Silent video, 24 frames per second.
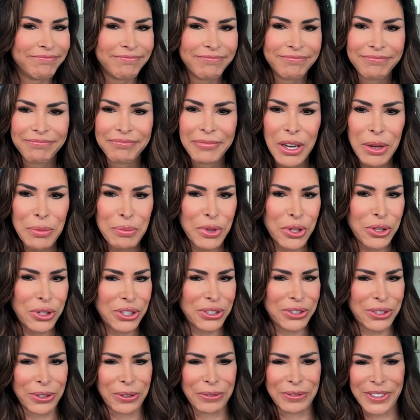beauty
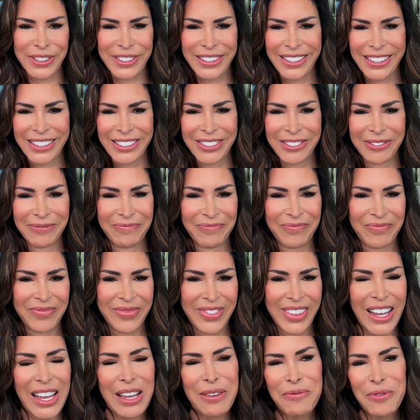services.
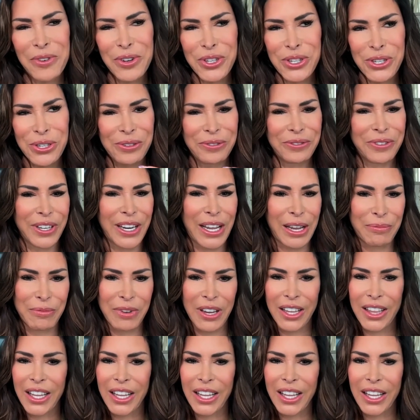They rejuvenate me.